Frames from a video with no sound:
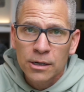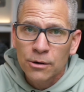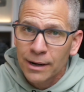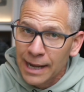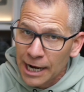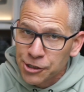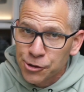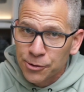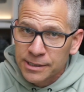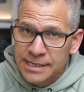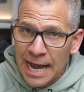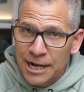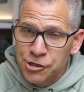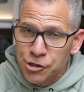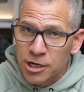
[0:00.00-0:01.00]
Got your
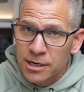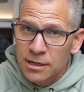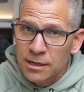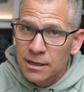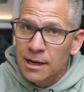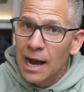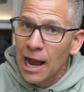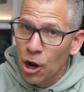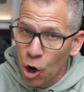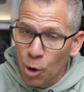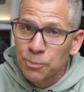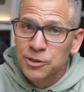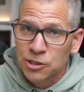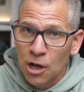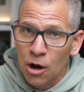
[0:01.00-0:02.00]
attention? I hope
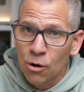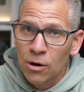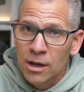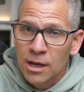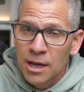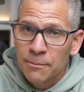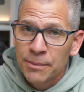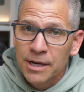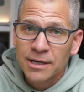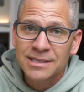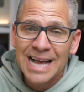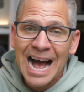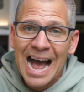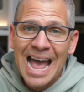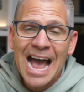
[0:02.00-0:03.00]
so, because
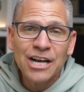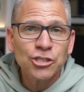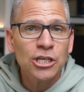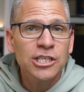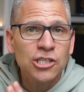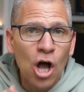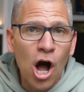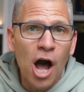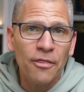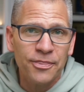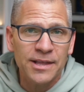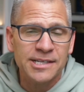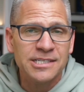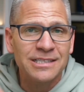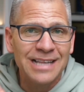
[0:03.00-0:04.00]
I actually taught
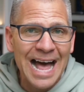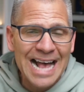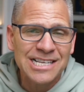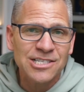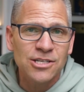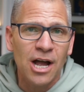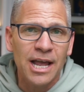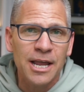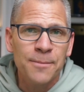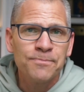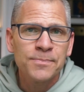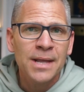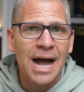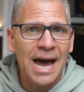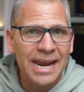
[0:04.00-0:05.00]
this last night
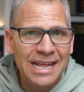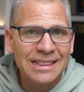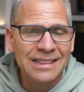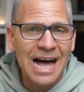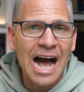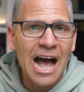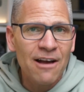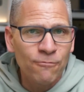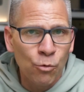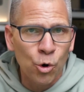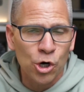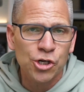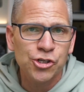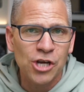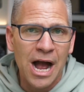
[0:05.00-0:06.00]
on a live
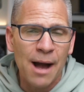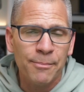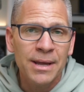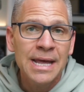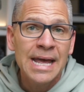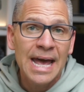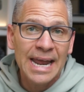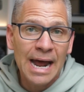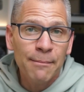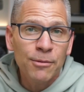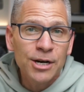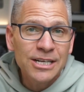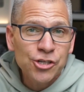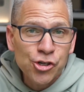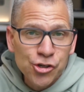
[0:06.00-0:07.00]
workshop, and I'm going
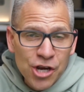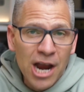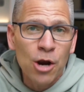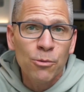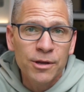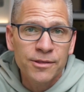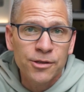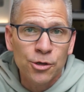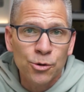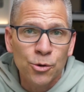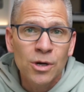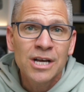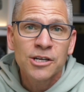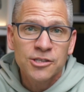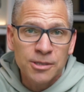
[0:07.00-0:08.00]
to share with you
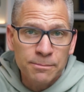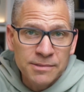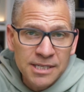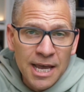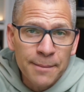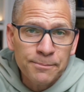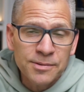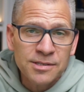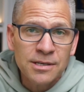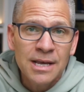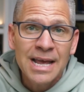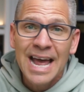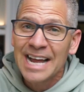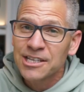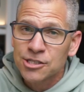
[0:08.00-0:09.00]
some tips
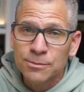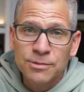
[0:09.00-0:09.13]
and some